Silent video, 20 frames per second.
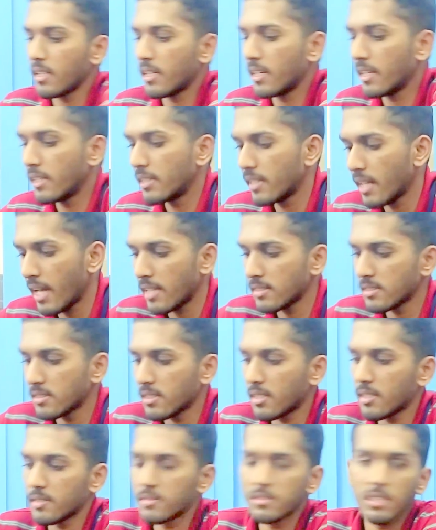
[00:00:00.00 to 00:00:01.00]
It has
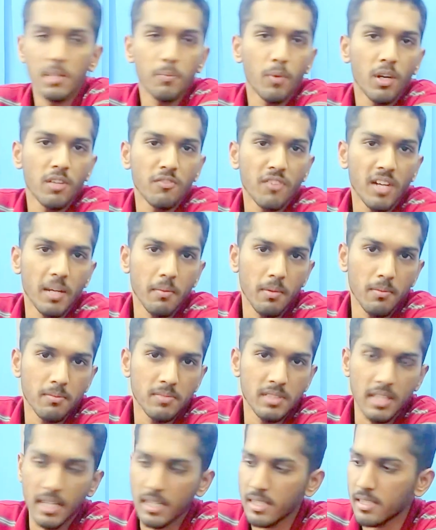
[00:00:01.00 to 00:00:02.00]
a 3.5
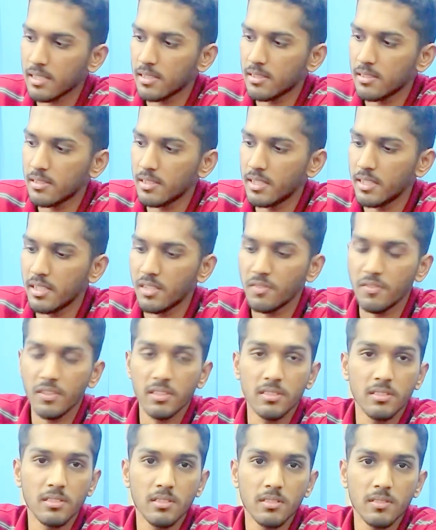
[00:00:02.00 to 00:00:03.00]
jack
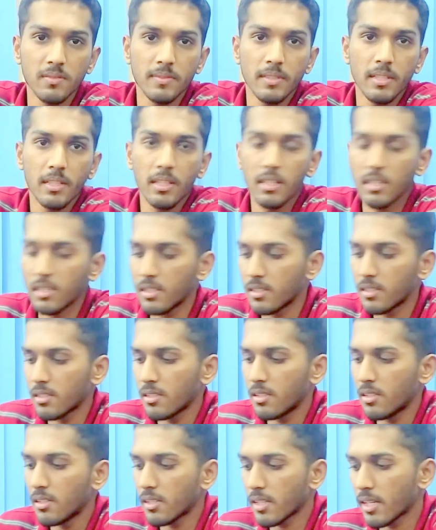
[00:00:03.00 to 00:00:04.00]
interface.
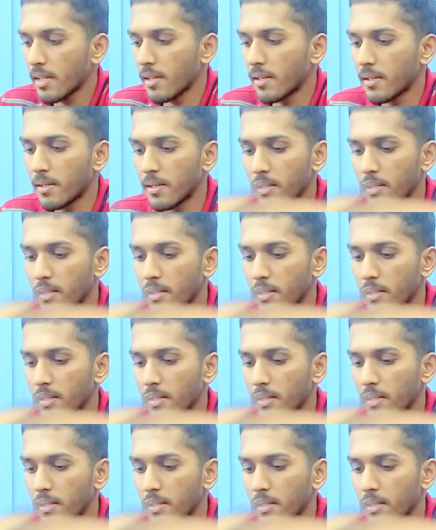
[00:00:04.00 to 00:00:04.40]
Okay.